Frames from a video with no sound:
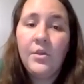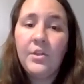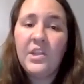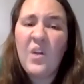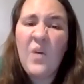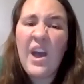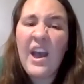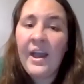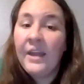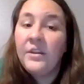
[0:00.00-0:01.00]
So
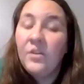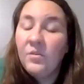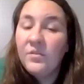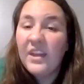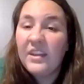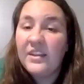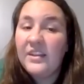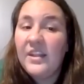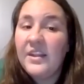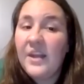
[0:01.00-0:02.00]
I know that
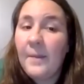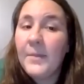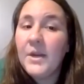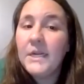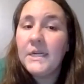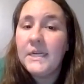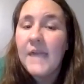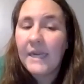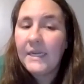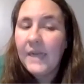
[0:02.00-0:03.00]
the number
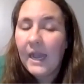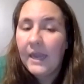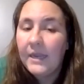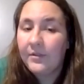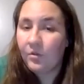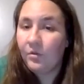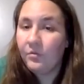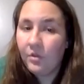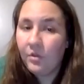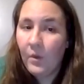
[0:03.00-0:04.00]
99 is
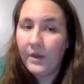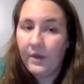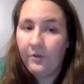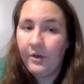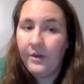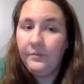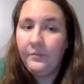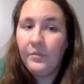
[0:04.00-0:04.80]
close to 100.